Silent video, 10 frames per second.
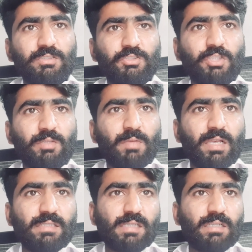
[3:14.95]

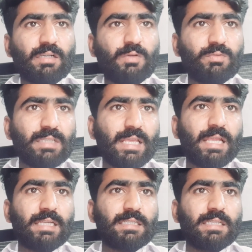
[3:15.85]
Sharma's account
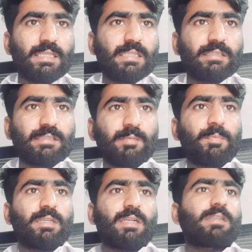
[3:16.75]
and
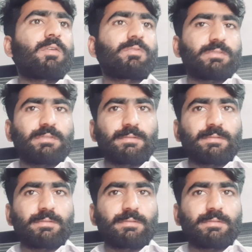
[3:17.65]
Deepak accounts.